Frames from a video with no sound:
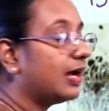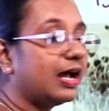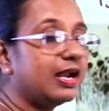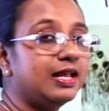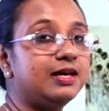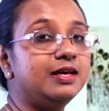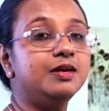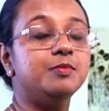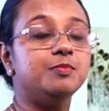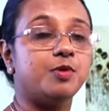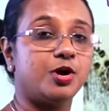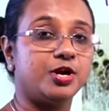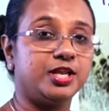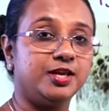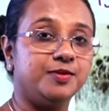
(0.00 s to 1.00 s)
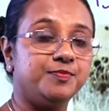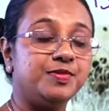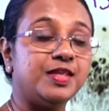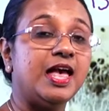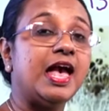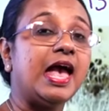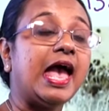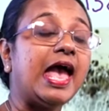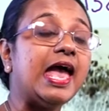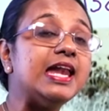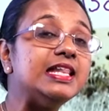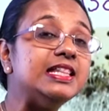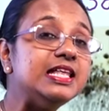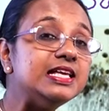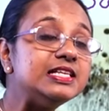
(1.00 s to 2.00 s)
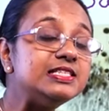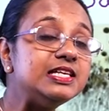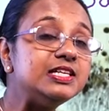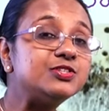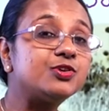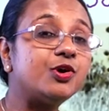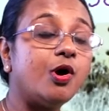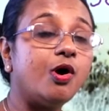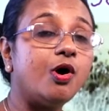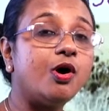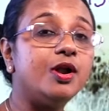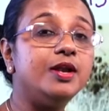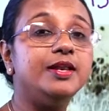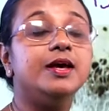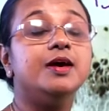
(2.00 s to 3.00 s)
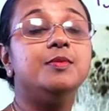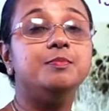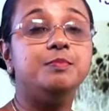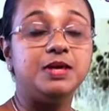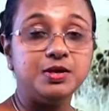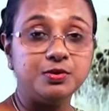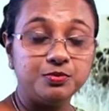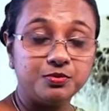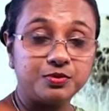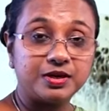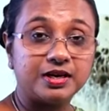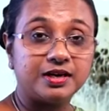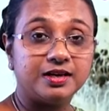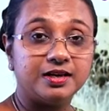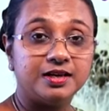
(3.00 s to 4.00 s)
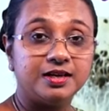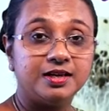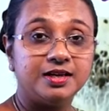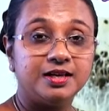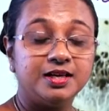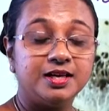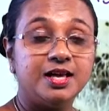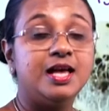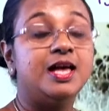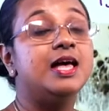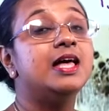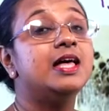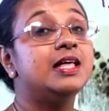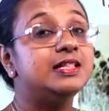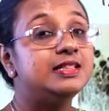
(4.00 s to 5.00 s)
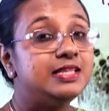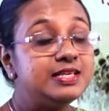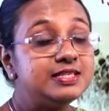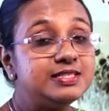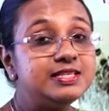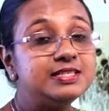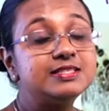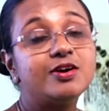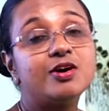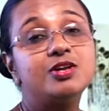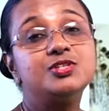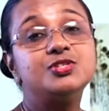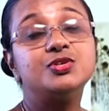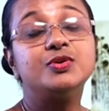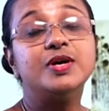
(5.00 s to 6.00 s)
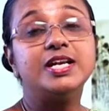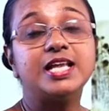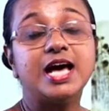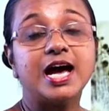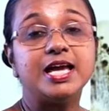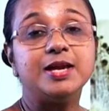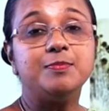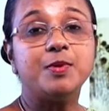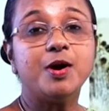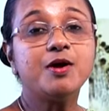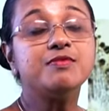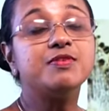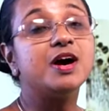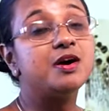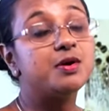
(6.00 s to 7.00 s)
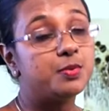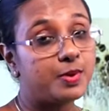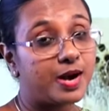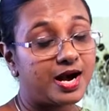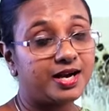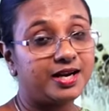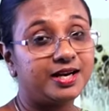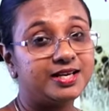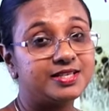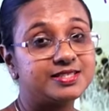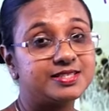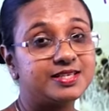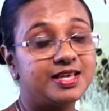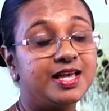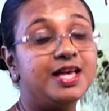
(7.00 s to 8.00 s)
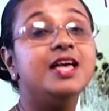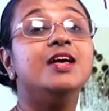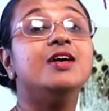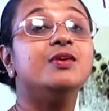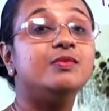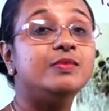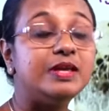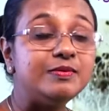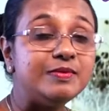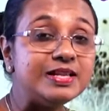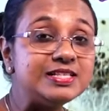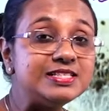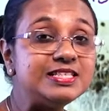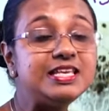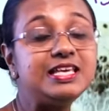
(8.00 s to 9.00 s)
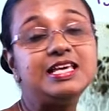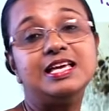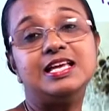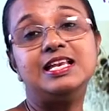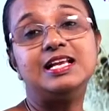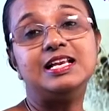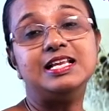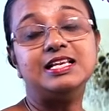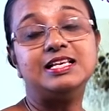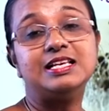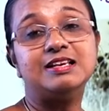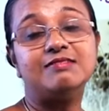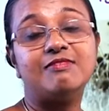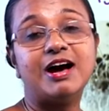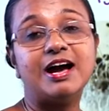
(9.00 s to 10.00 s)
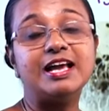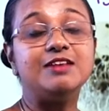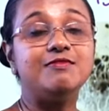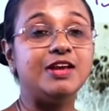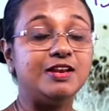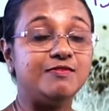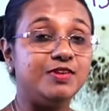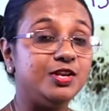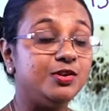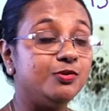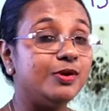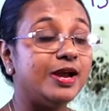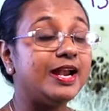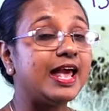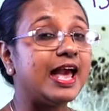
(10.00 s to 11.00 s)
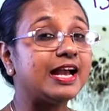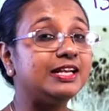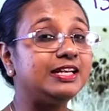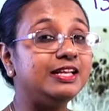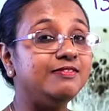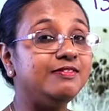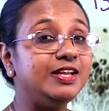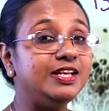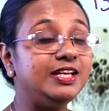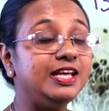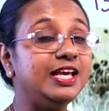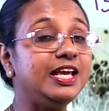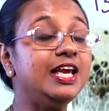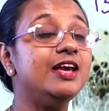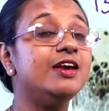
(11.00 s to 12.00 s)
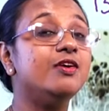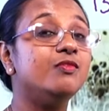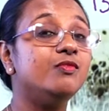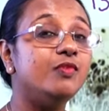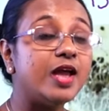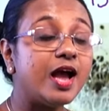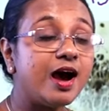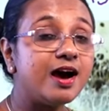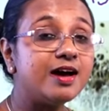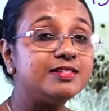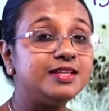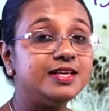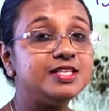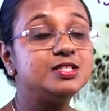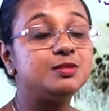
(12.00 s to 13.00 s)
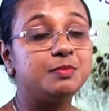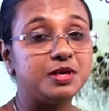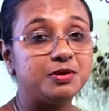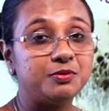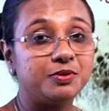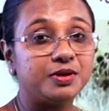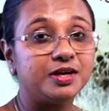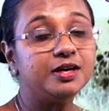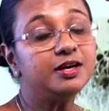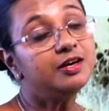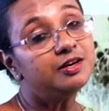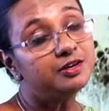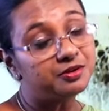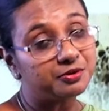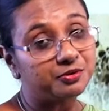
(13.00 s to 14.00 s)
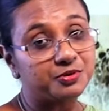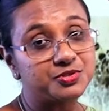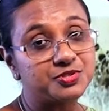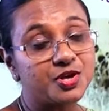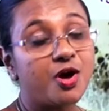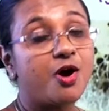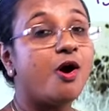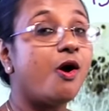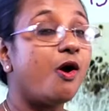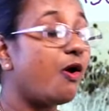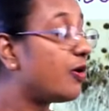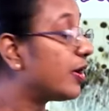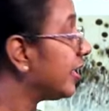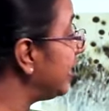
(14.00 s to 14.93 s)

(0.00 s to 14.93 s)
color body. And this is called mucor. This is also a type of fungus. We will see in a little while when we do an activity where this mucus grows. Or